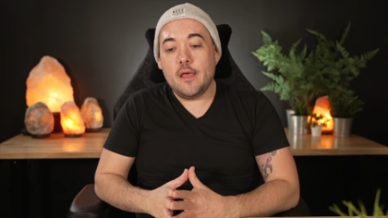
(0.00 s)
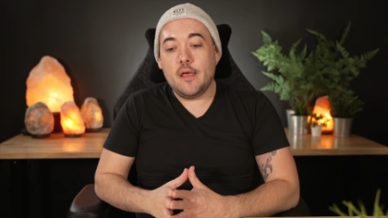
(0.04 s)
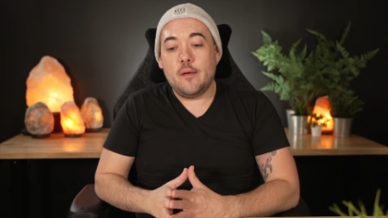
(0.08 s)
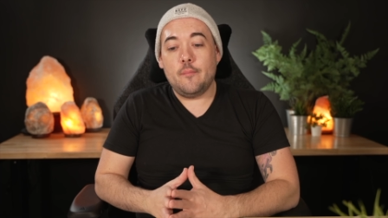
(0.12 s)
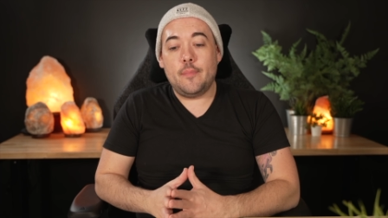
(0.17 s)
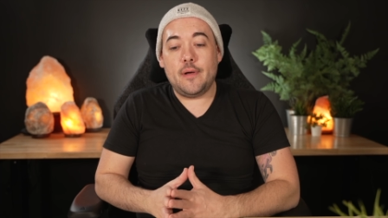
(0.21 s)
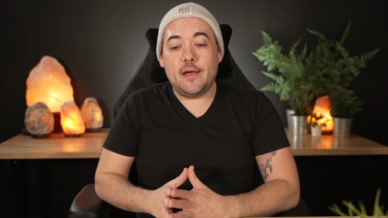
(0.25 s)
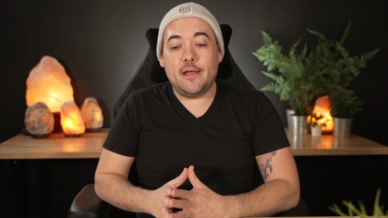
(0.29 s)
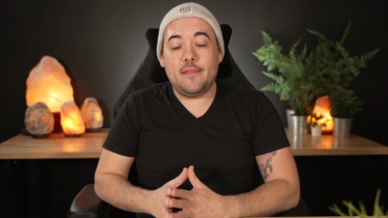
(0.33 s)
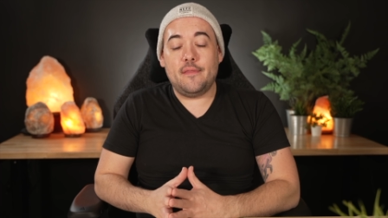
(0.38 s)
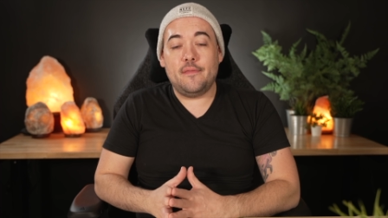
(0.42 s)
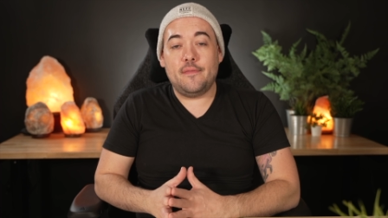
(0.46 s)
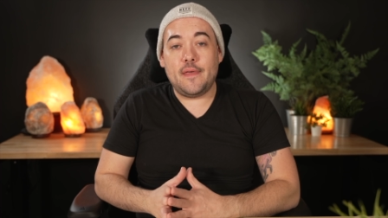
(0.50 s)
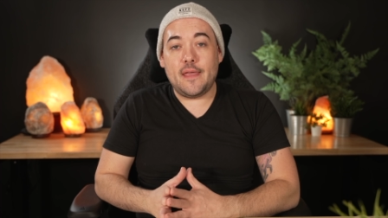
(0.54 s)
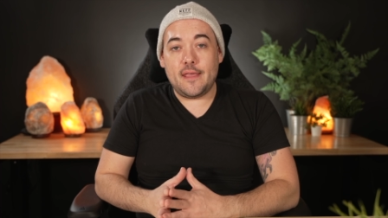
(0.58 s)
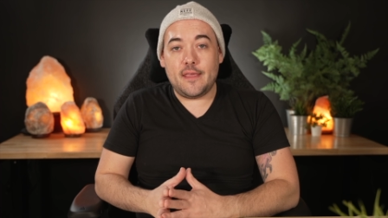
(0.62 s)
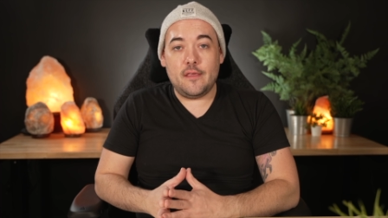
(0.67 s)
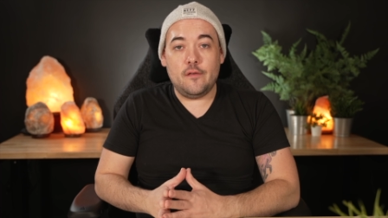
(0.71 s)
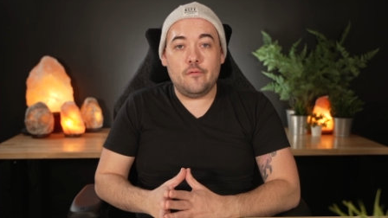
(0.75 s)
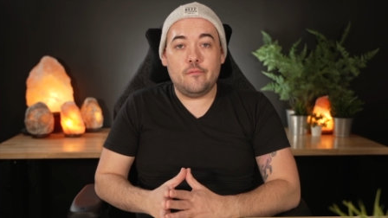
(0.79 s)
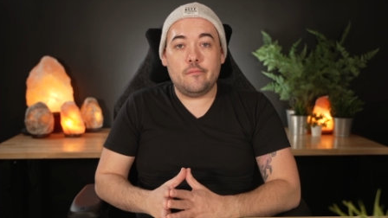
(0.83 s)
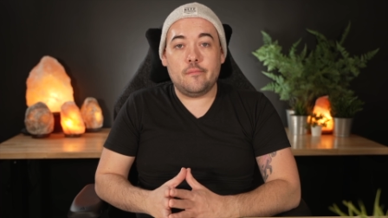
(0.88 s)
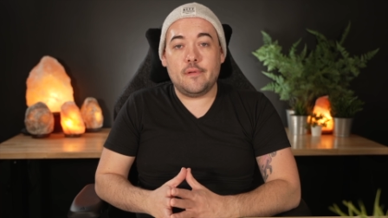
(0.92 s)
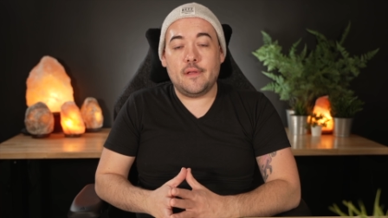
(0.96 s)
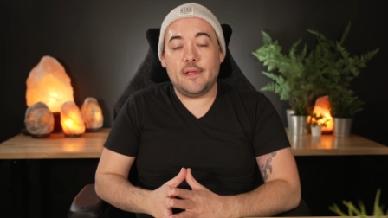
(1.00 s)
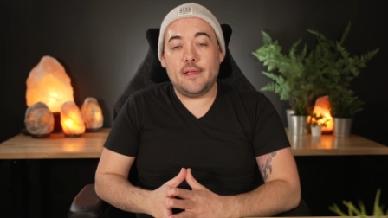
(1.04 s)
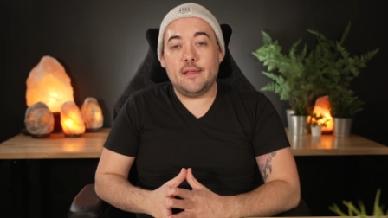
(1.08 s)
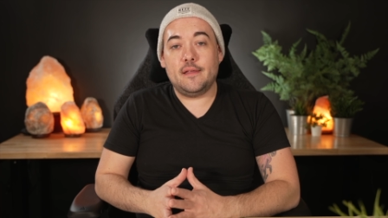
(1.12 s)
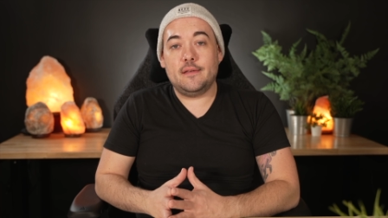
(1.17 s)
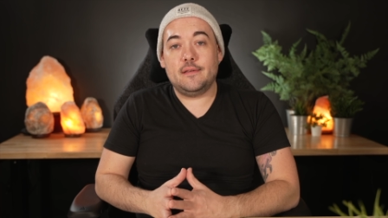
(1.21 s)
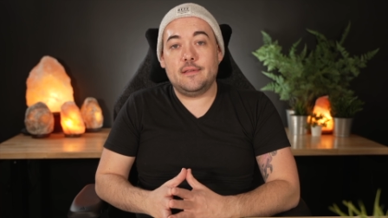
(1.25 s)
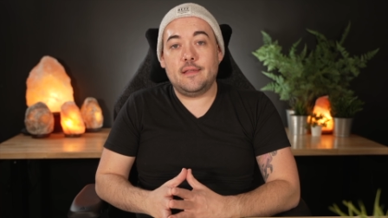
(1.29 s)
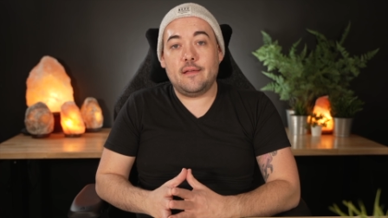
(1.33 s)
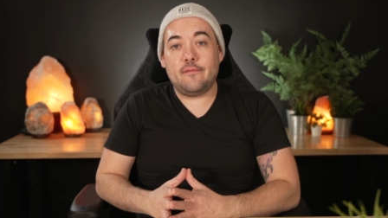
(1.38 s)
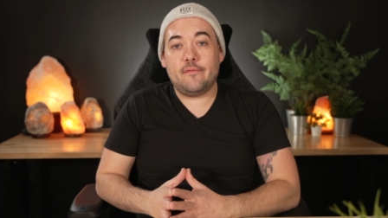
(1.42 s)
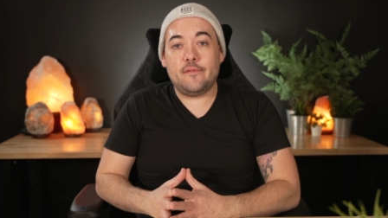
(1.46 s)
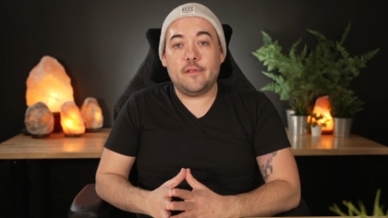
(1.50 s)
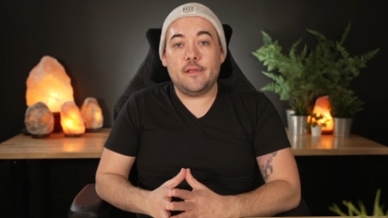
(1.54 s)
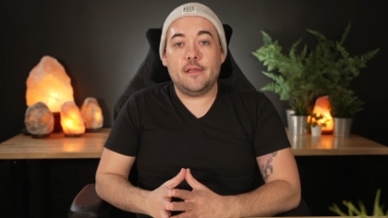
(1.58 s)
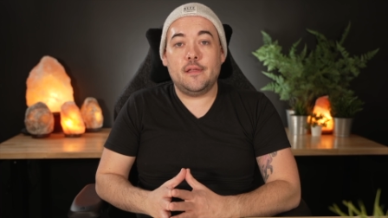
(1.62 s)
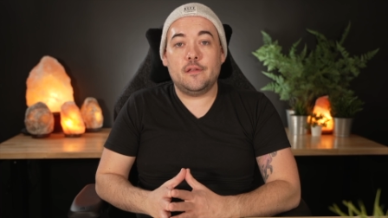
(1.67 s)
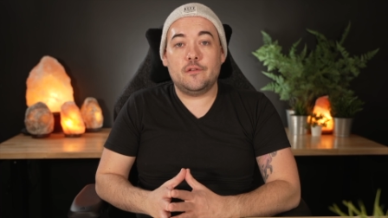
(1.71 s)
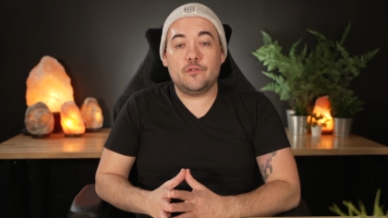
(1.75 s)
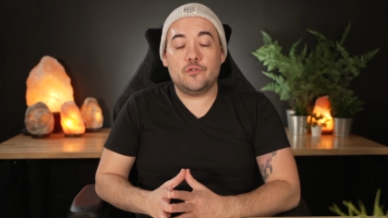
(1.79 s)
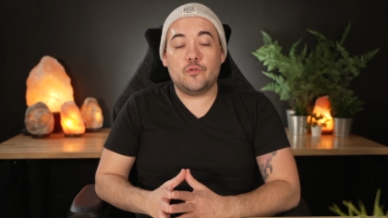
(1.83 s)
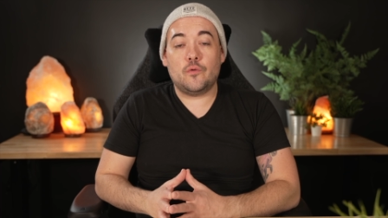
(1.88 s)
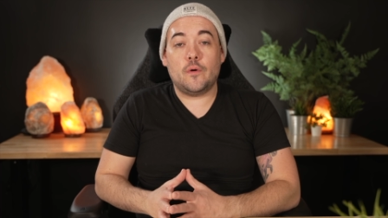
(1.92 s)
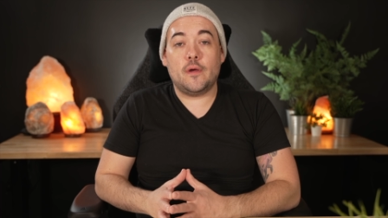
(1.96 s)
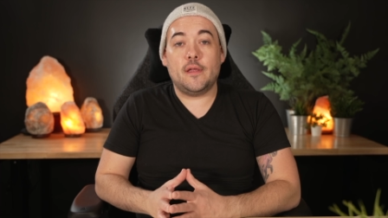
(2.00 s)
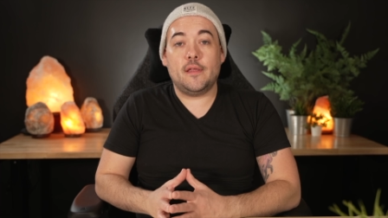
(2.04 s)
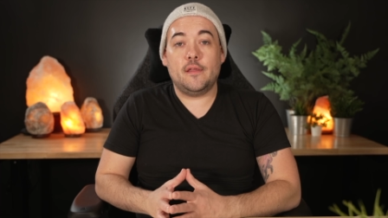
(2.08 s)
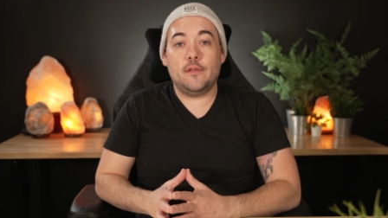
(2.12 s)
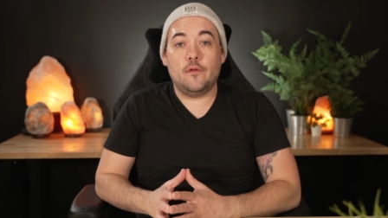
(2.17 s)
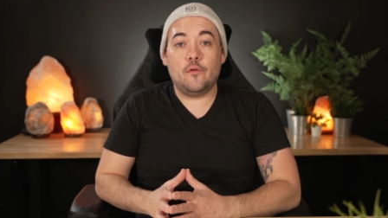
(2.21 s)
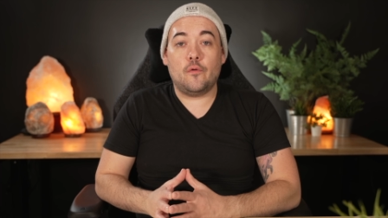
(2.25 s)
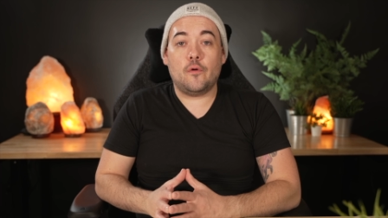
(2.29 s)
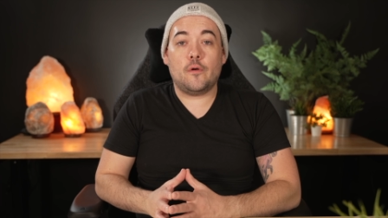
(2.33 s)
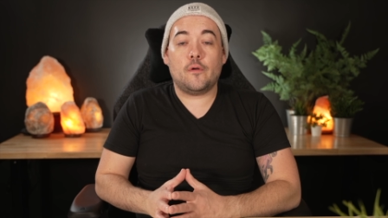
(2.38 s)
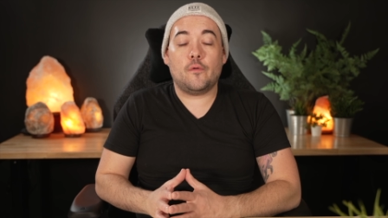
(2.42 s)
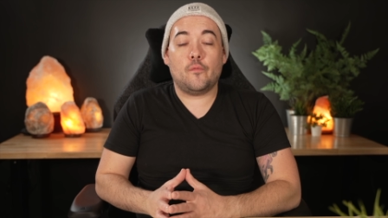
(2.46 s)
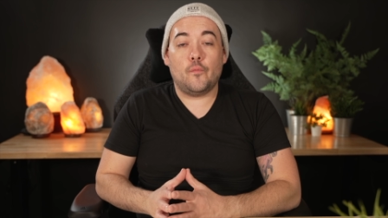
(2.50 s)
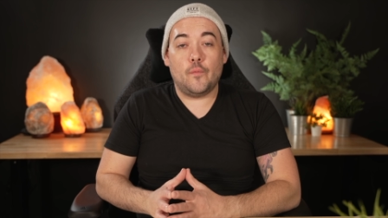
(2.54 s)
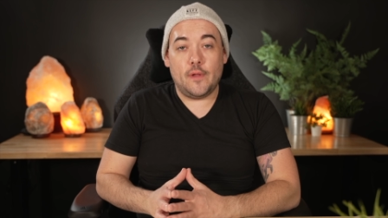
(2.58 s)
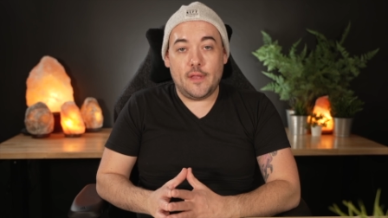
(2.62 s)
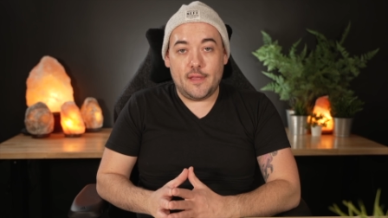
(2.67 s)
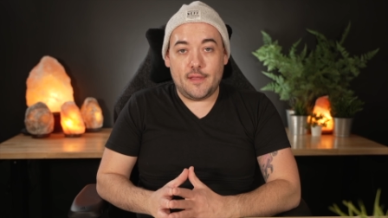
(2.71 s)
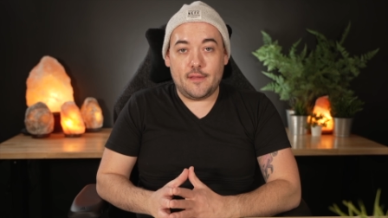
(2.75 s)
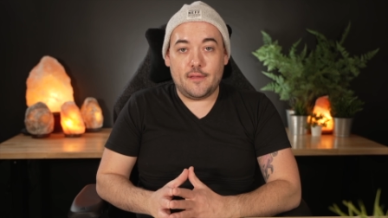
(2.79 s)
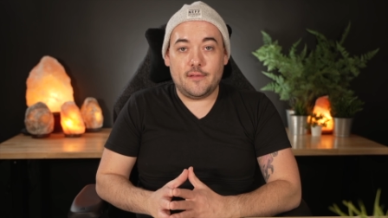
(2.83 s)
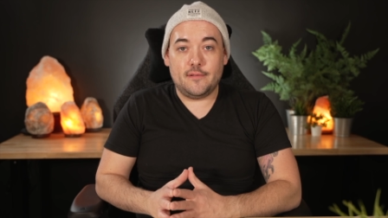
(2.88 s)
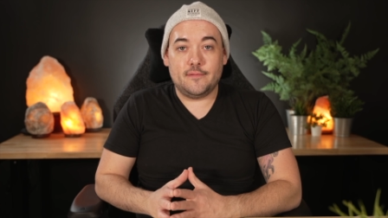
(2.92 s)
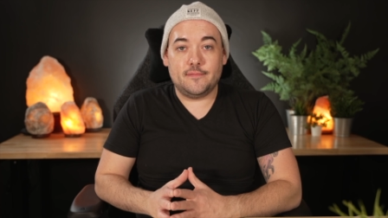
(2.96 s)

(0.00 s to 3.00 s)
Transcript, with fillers: But thank you and definitely enjoy your week.